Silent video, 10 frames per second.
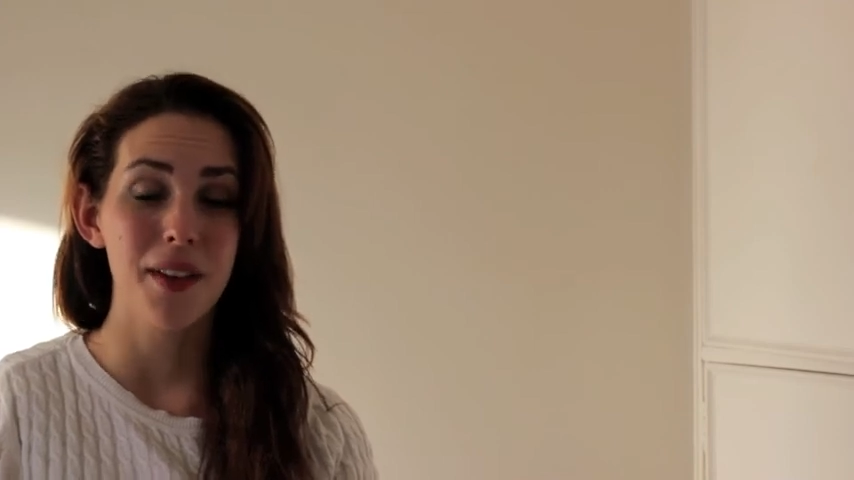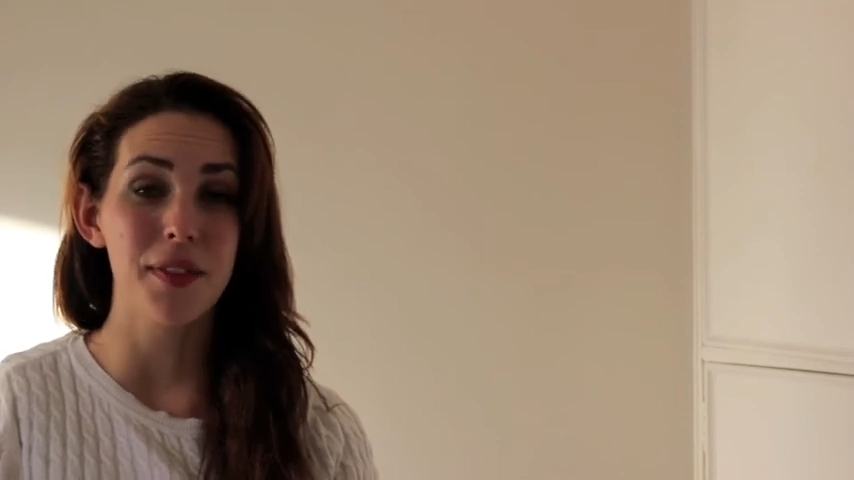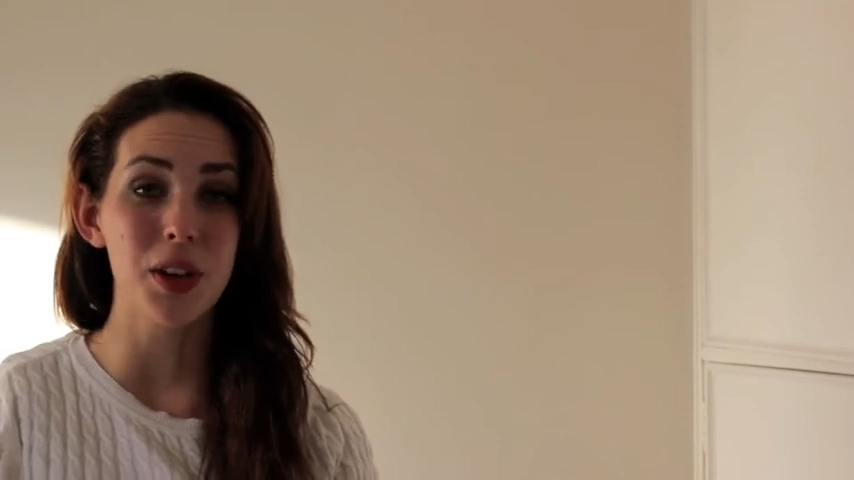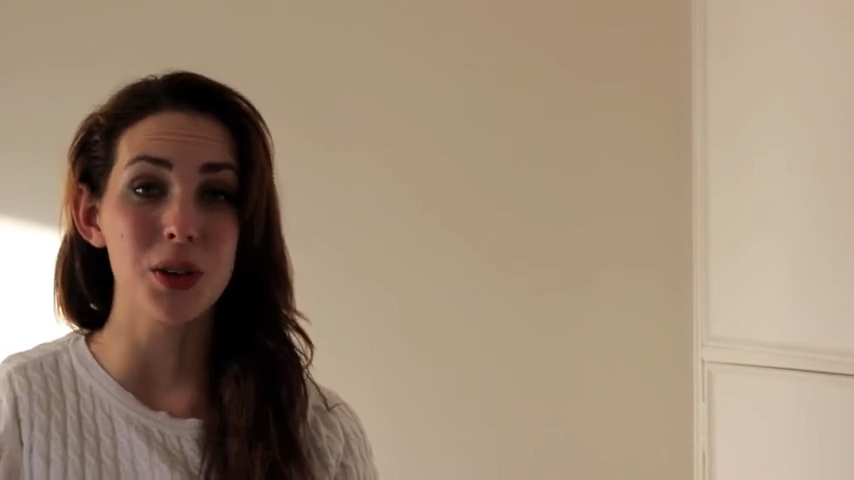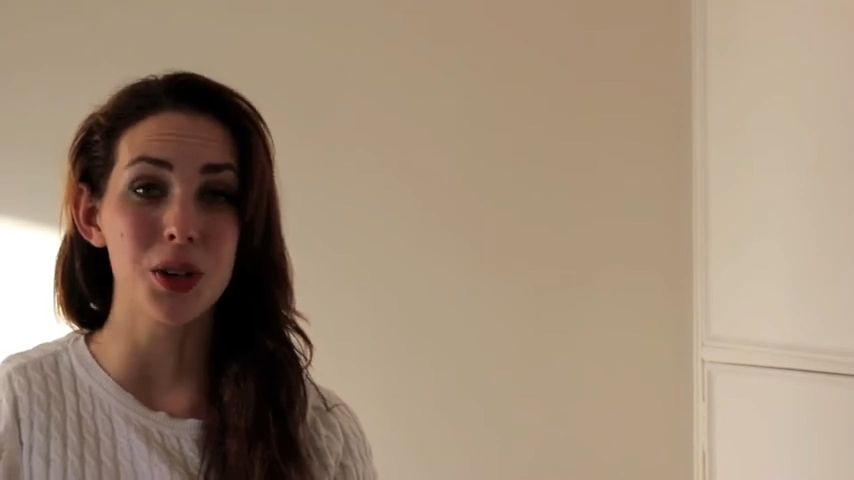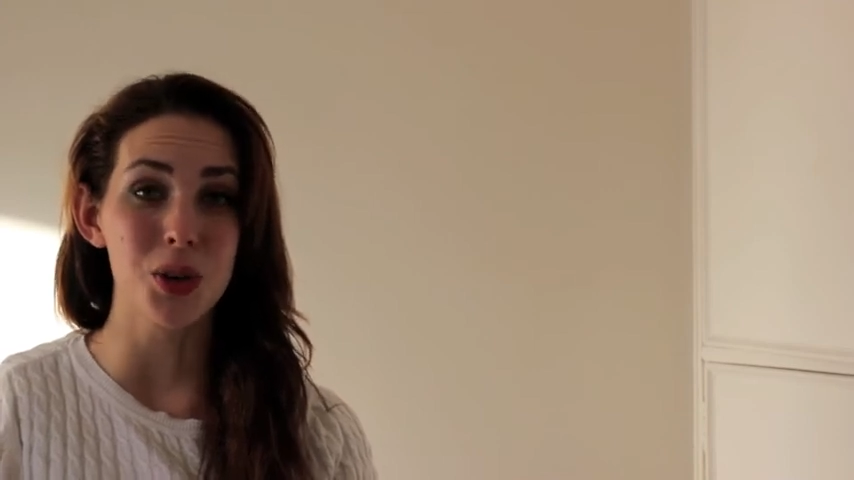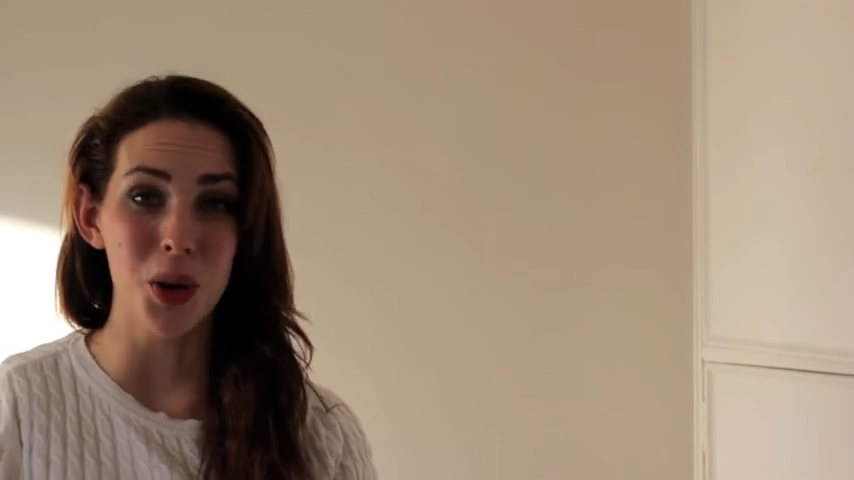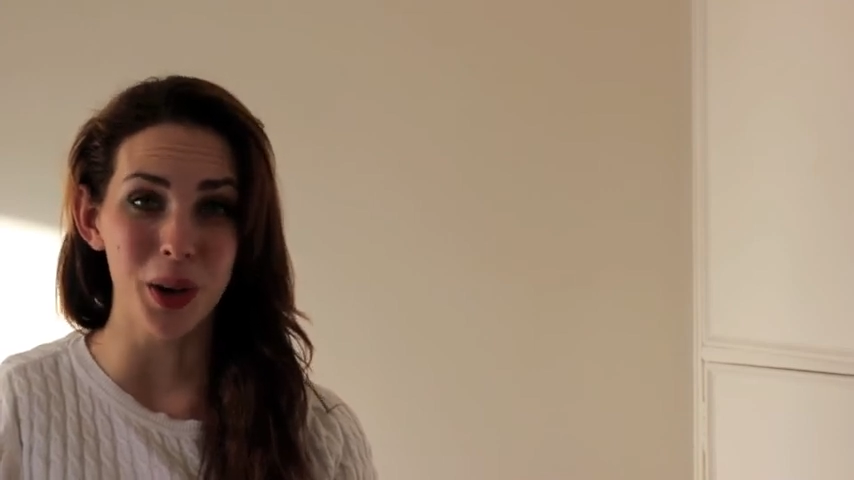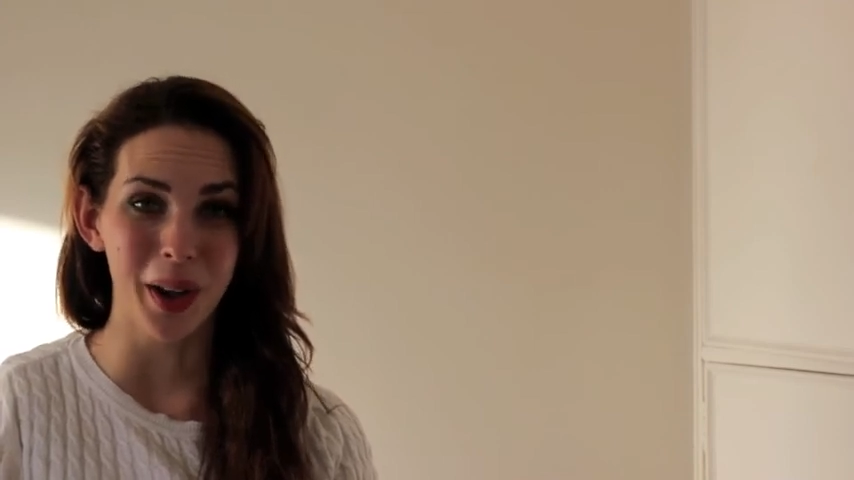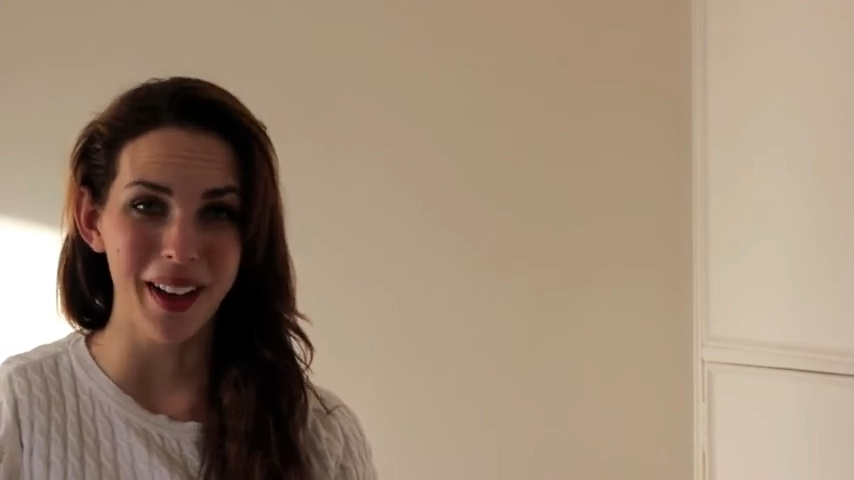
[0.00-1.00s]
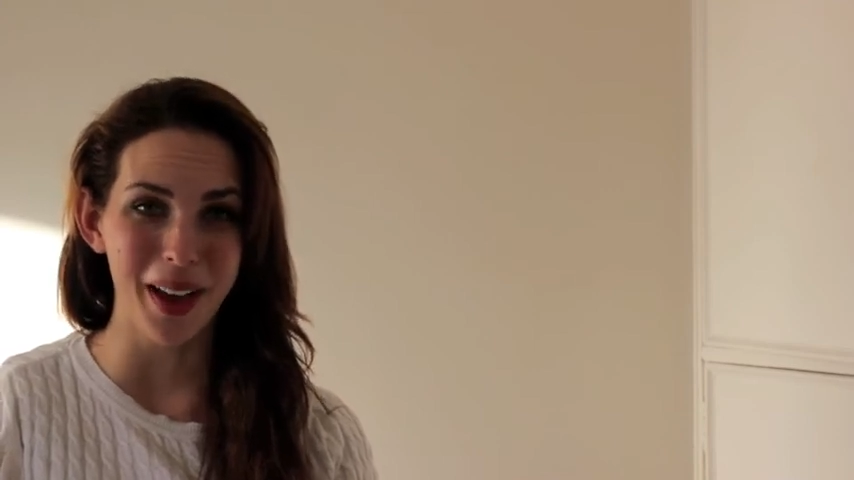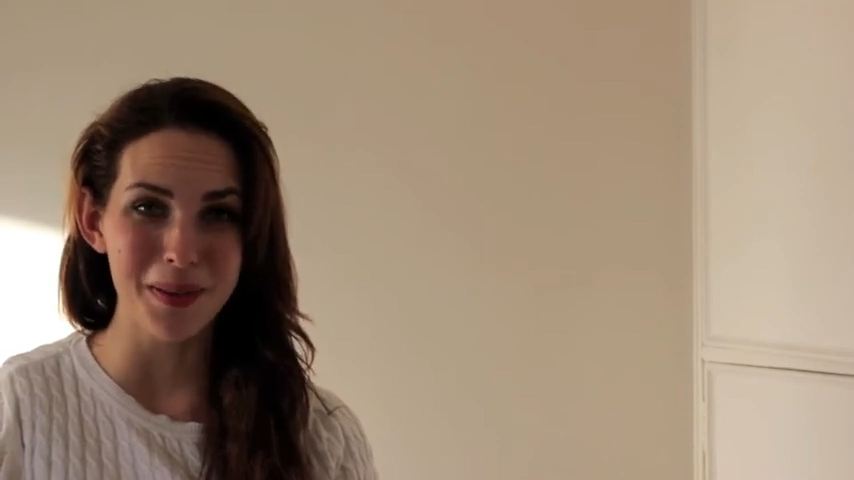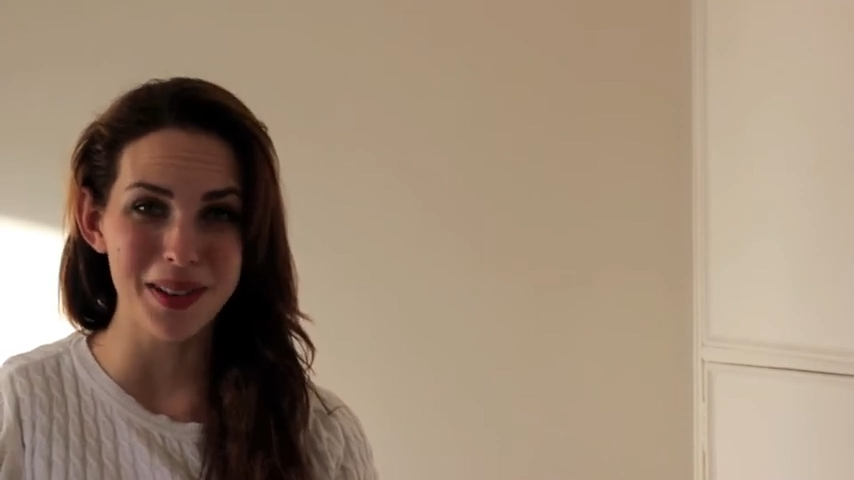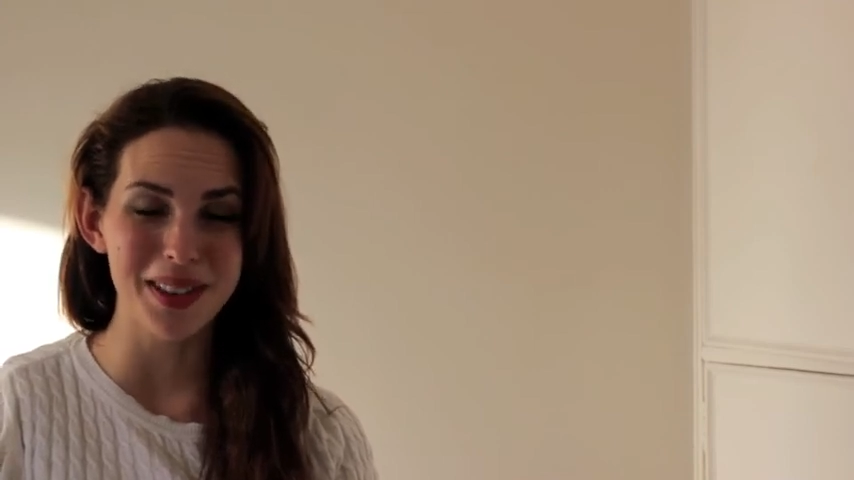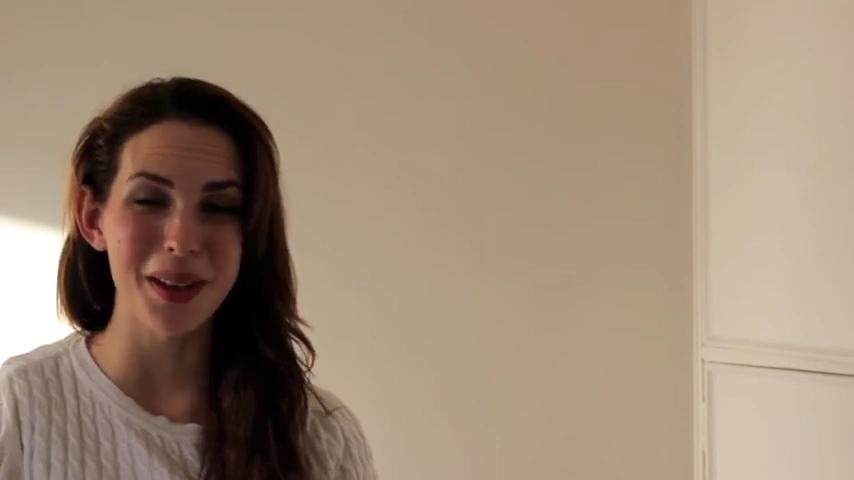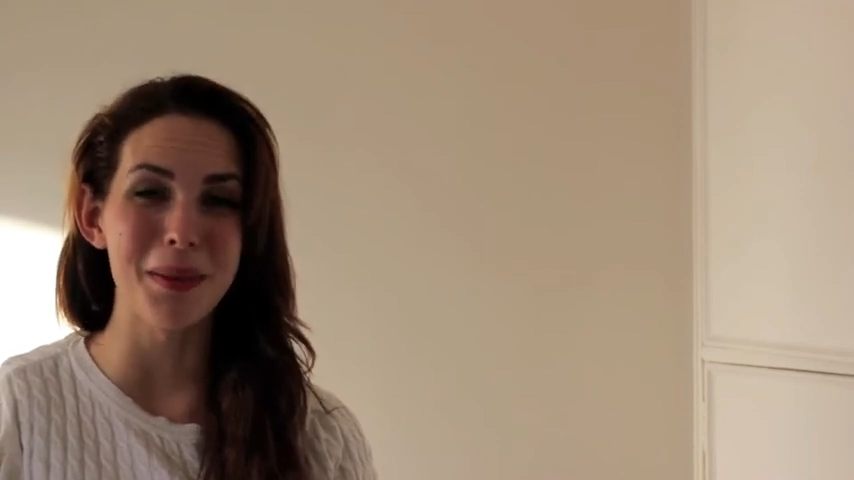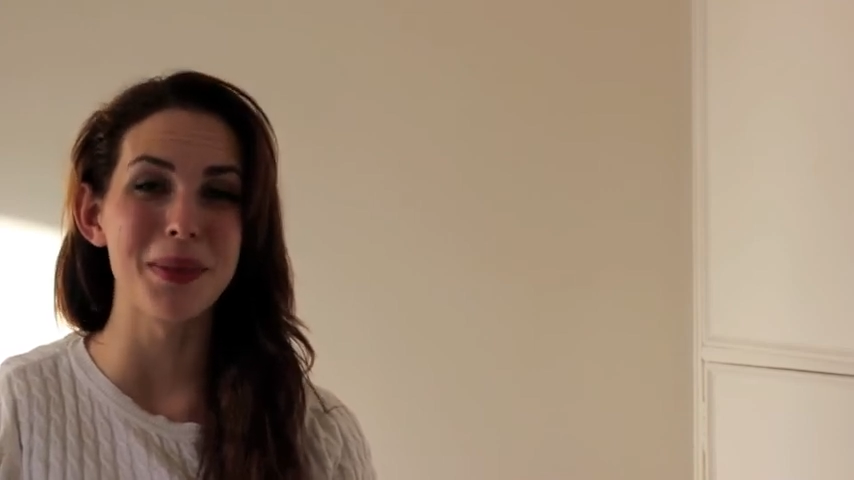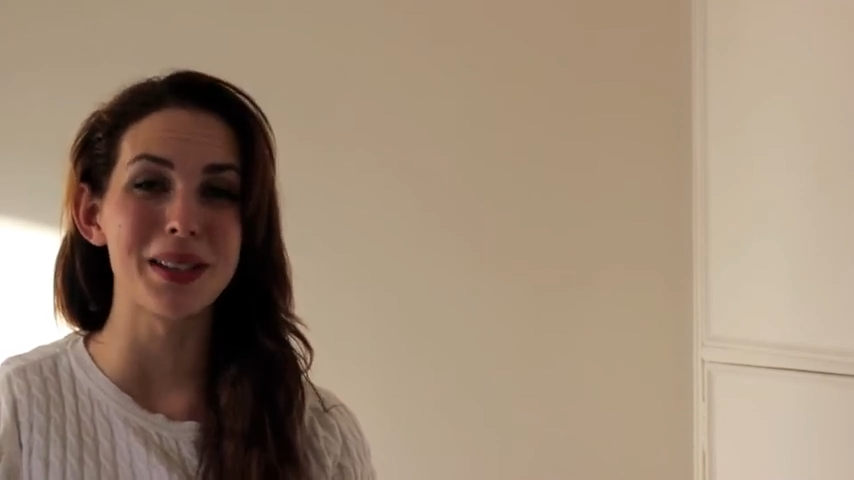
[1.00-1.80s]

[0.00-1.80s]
for you to not go home with them